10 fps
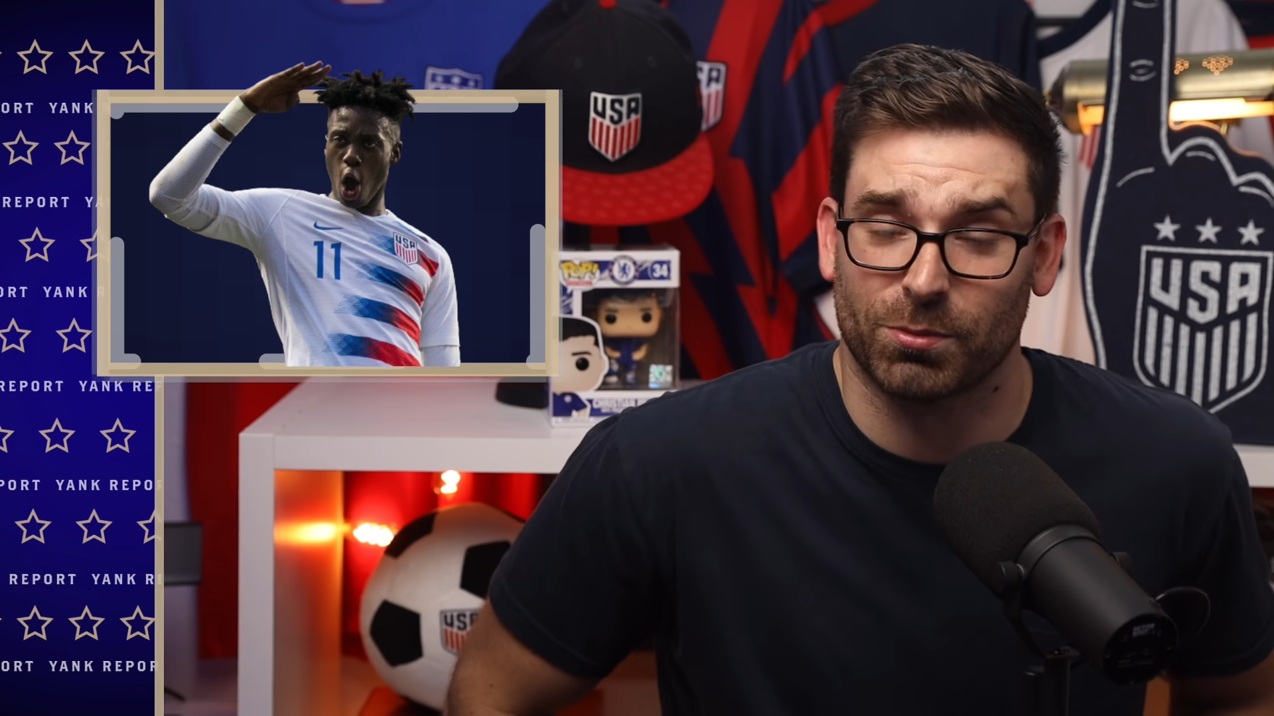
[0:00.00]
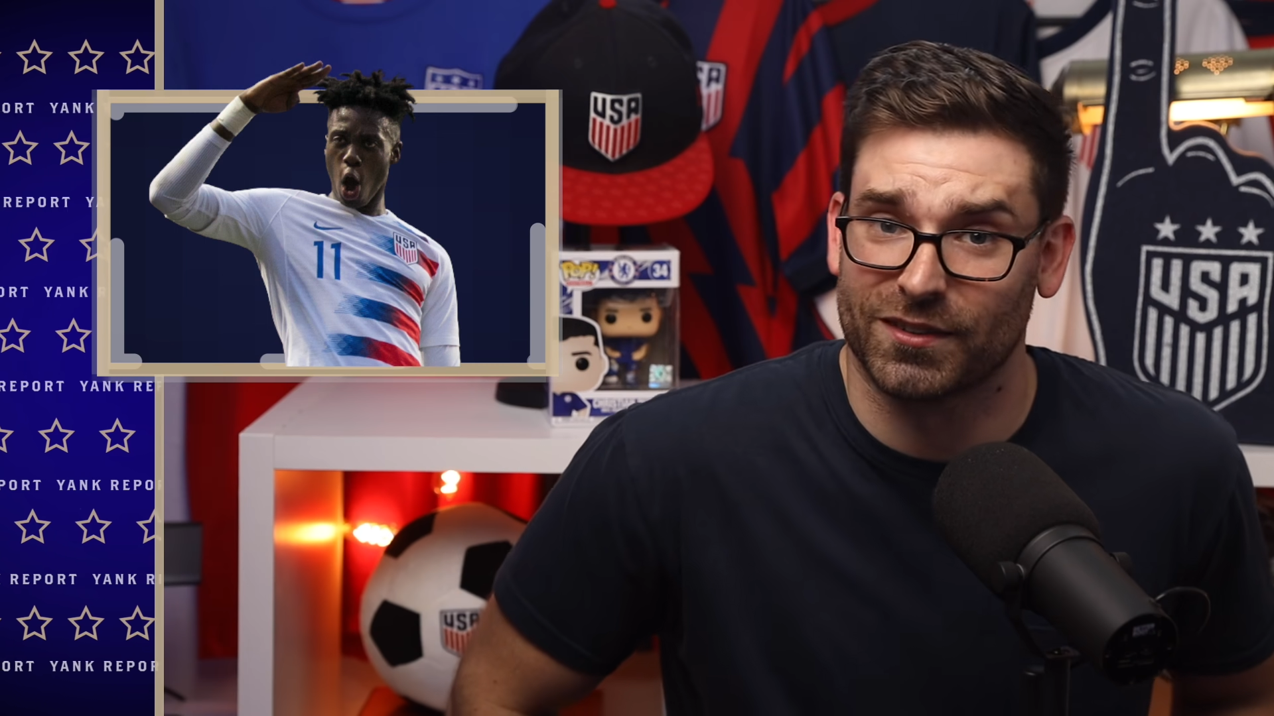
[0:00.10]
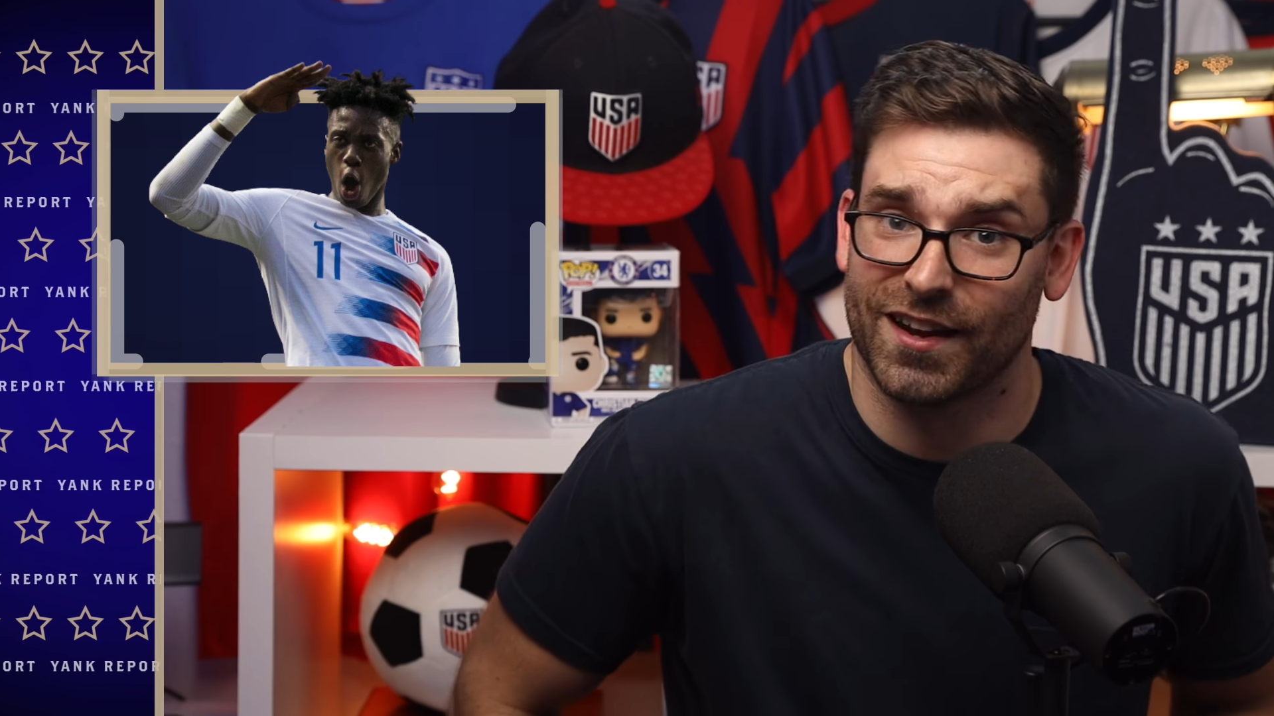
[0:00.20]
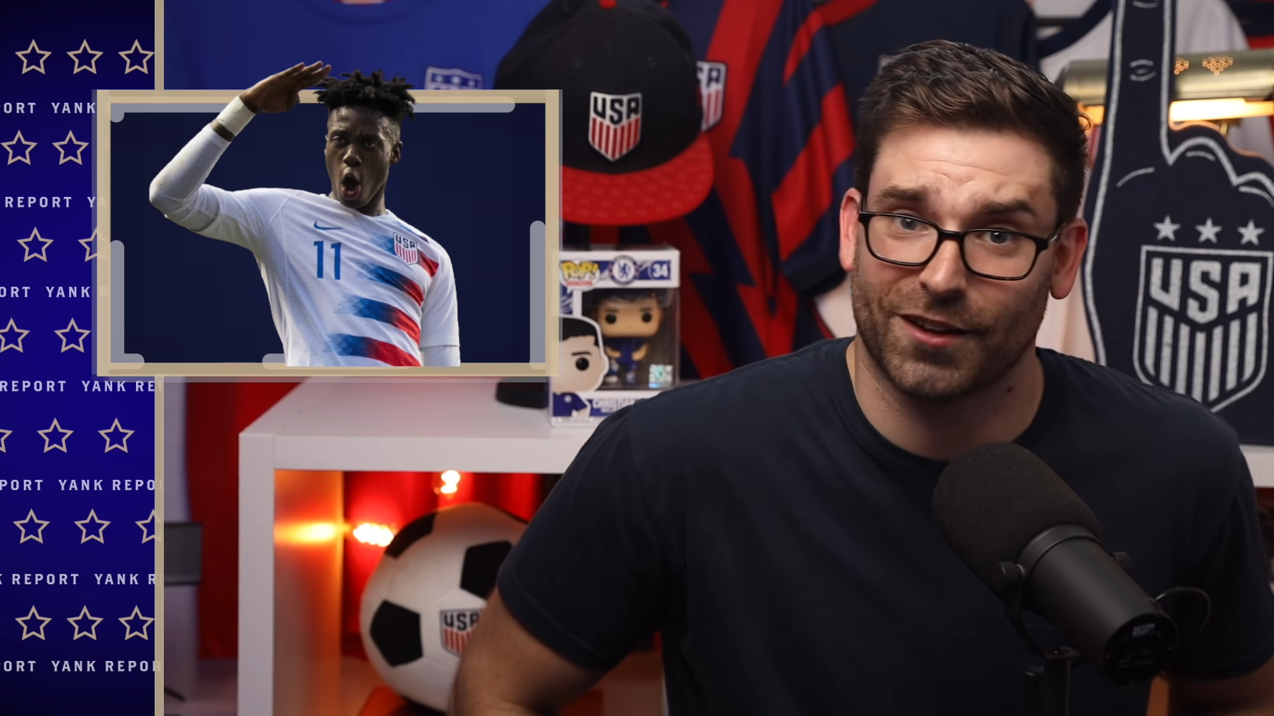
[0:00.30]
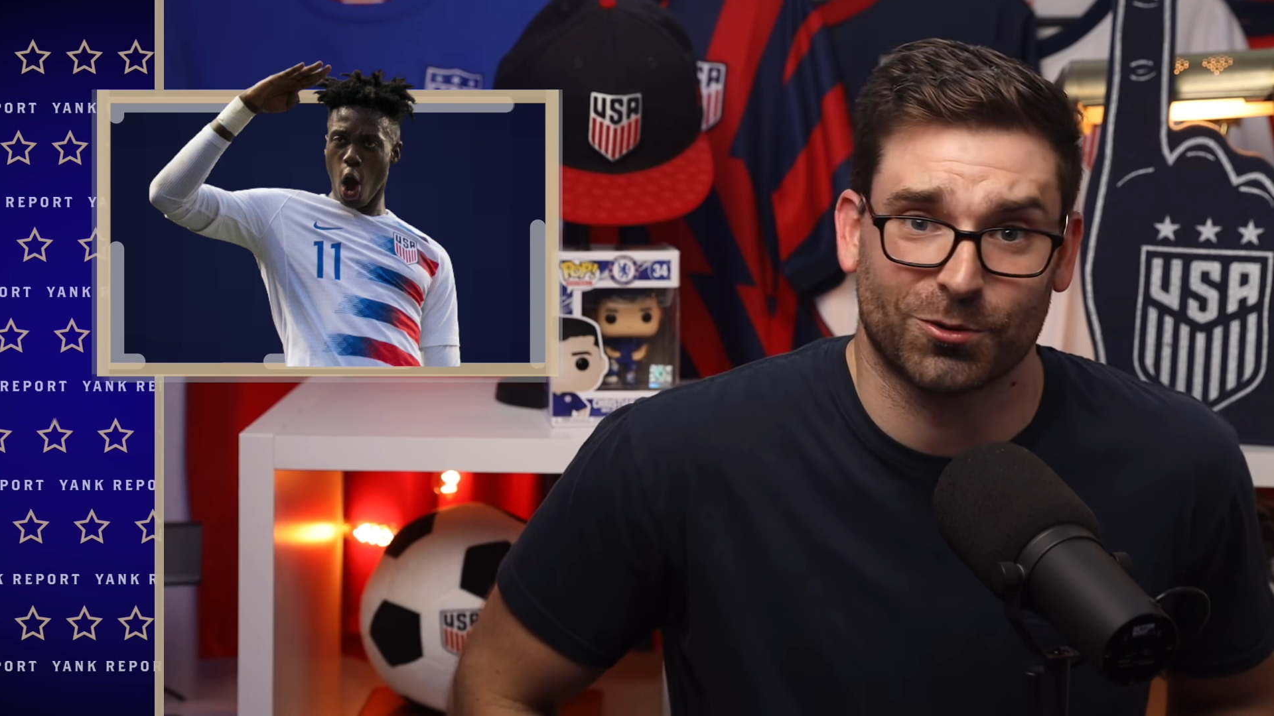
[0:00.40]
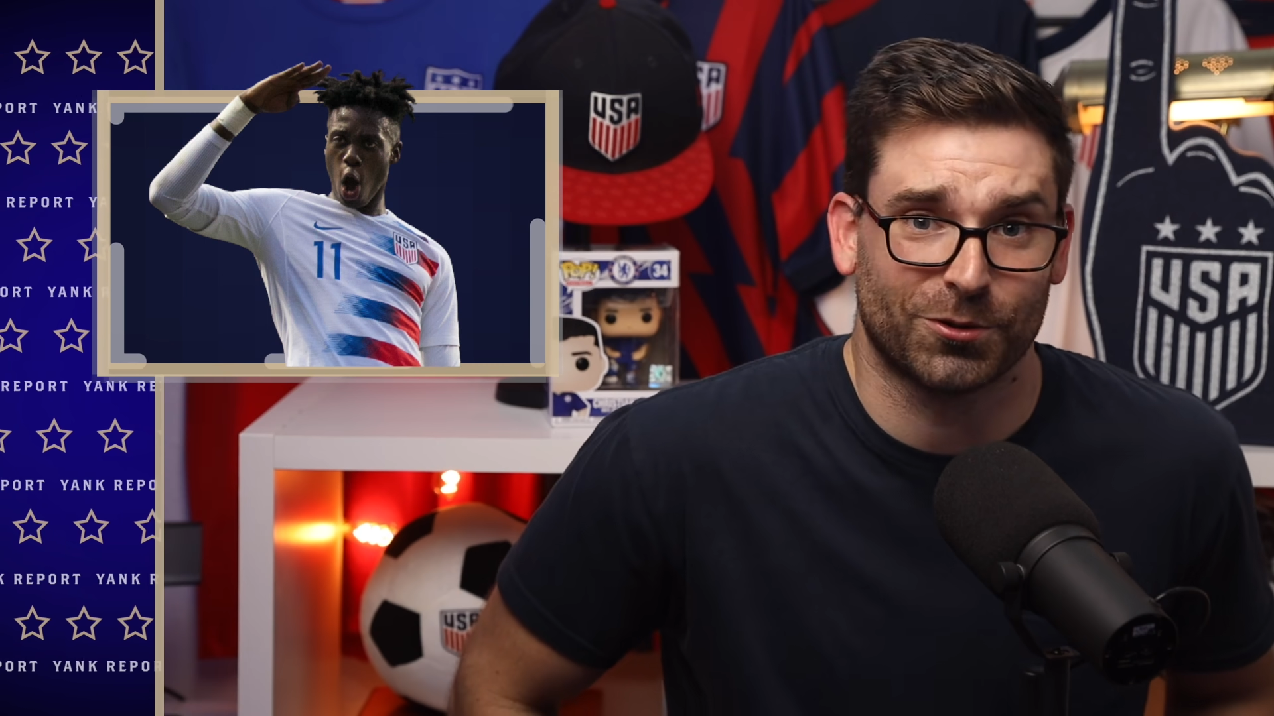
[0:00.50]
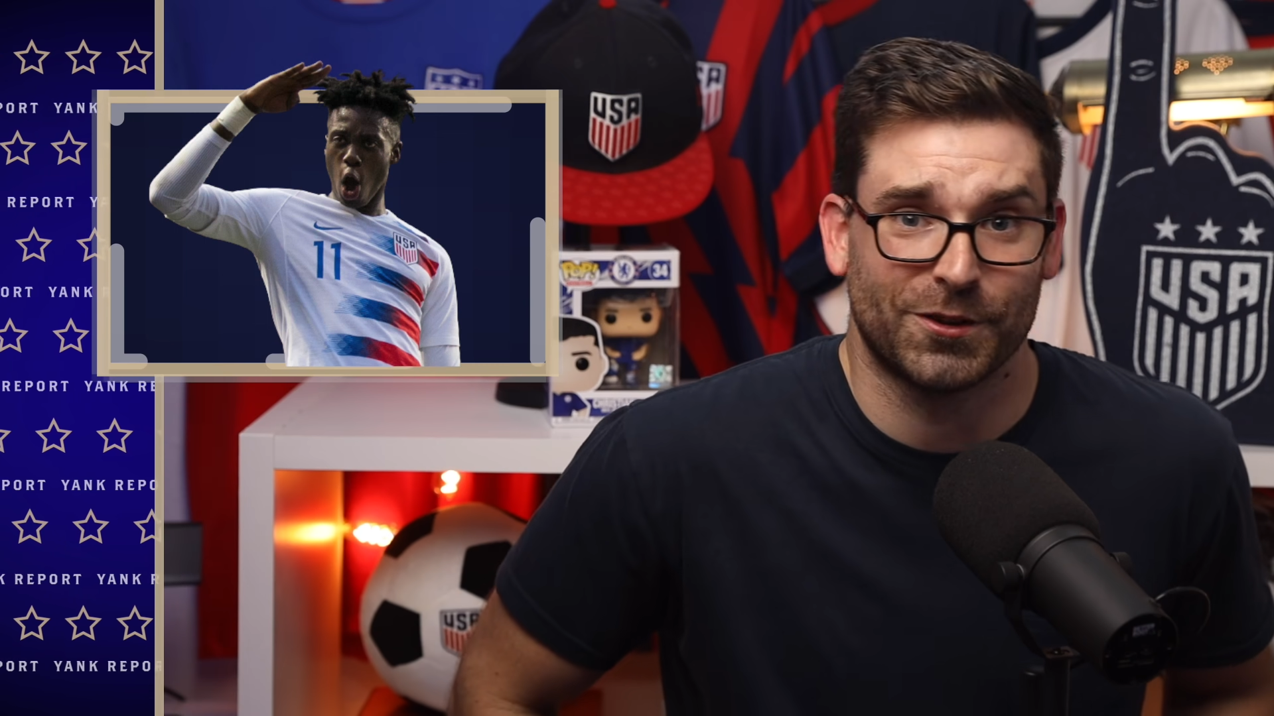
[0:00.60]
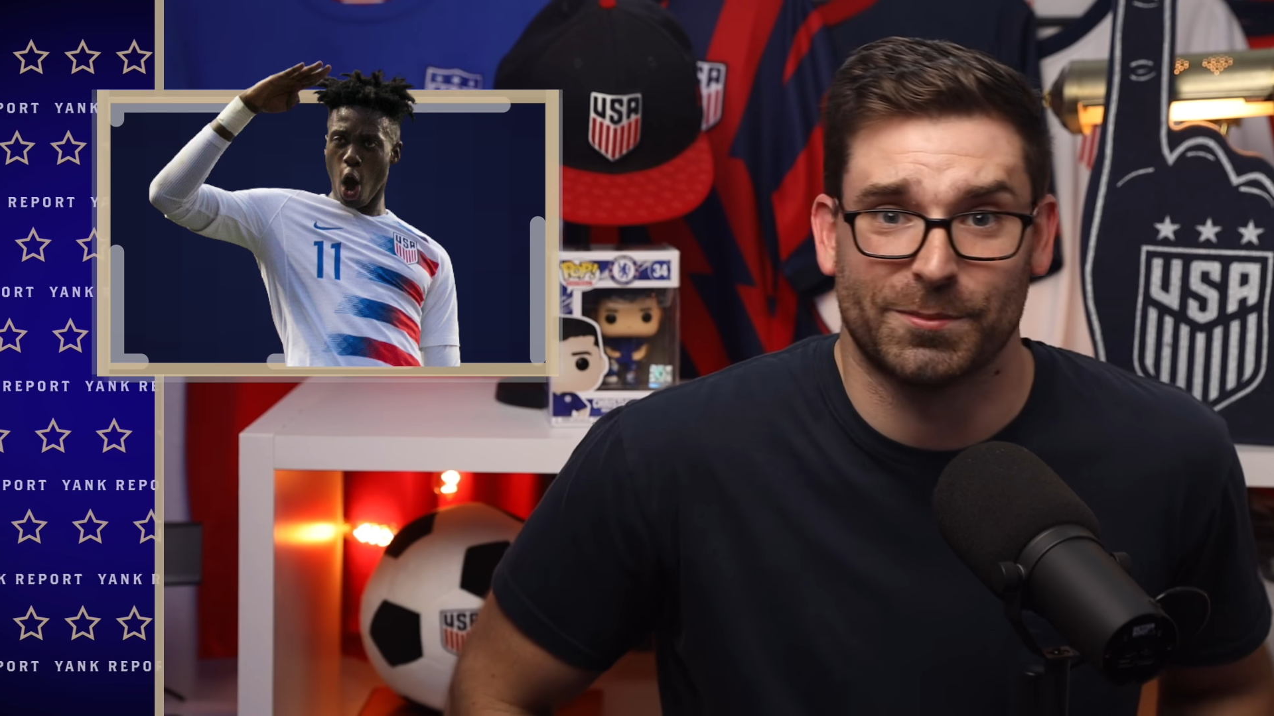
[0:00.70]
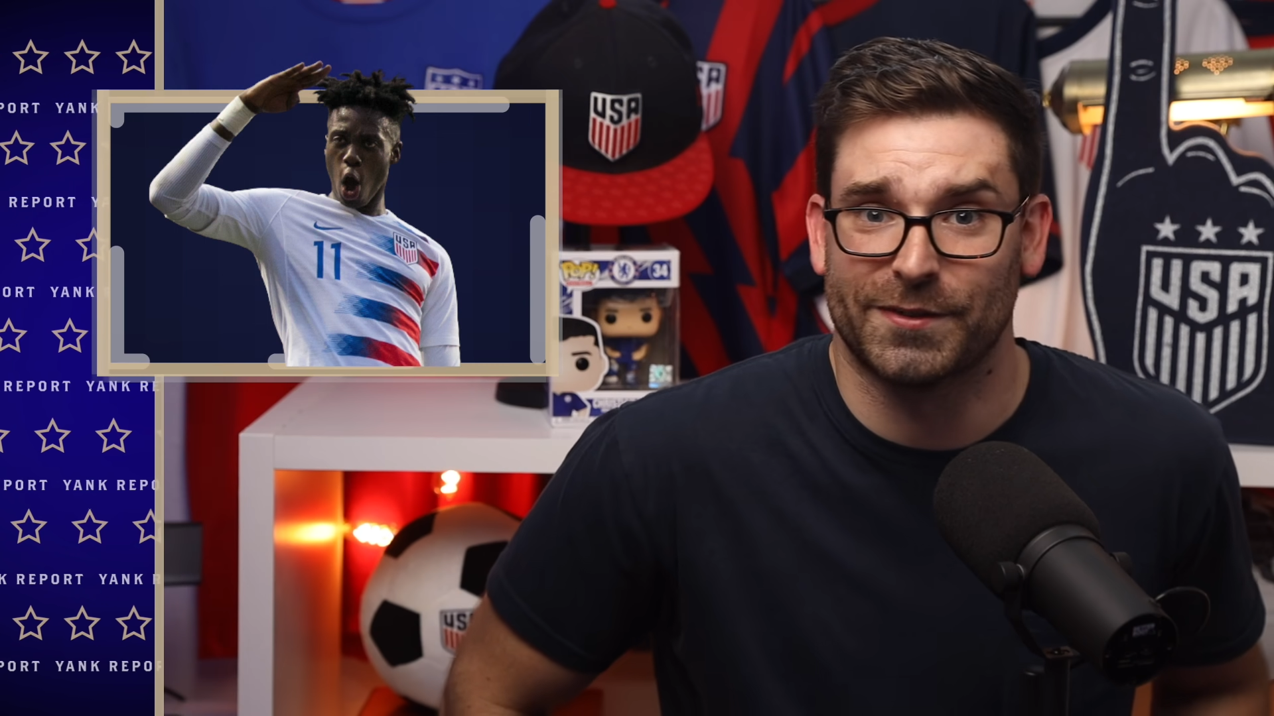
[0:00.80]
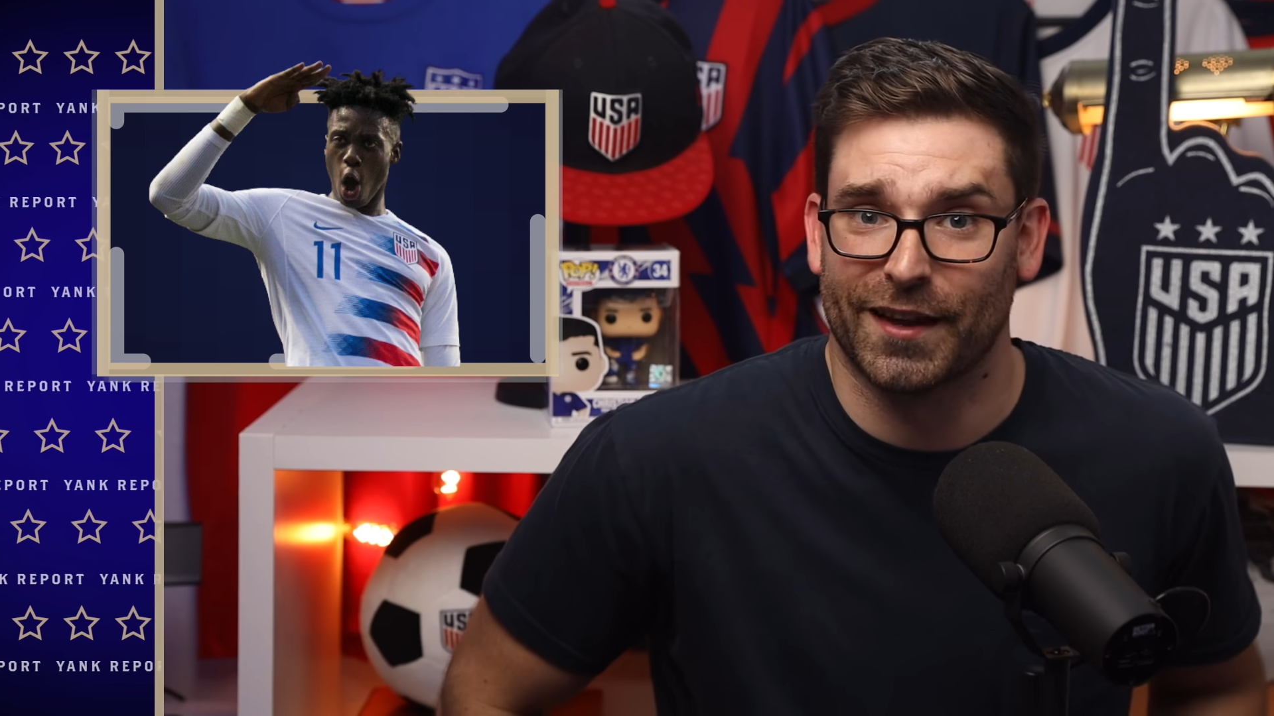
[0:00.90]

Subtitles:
men's national team